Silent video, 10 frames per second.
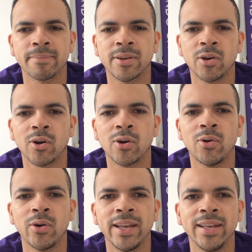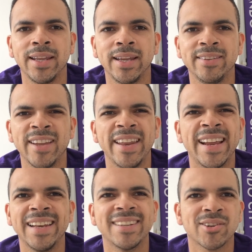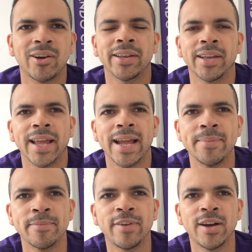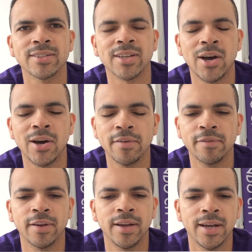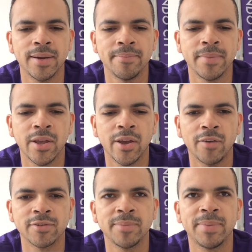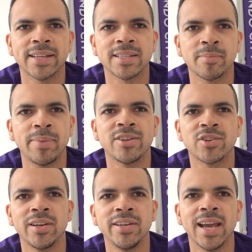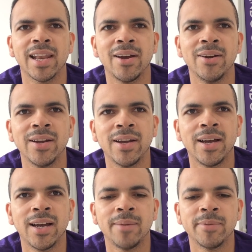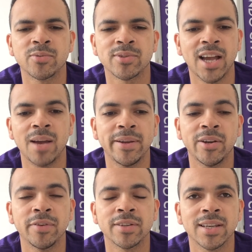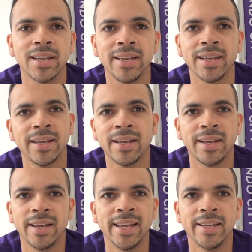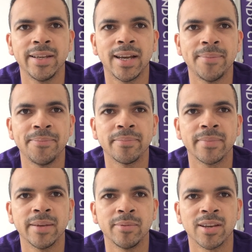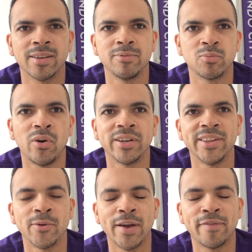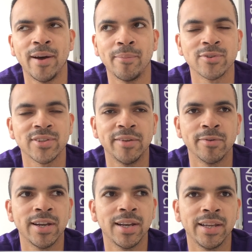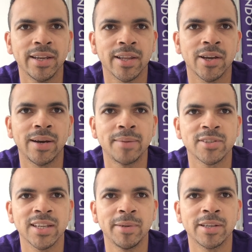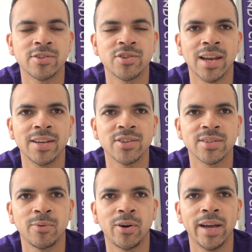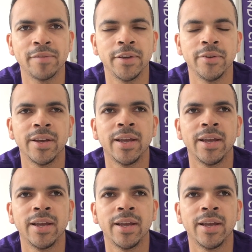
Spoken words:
Got caught in the niggly side of the game first half. Obviously picked up a petulant yellow, which was coming. Obviously, he was winding the ref up, wasn't he? Really, steaming into challenges and what have you.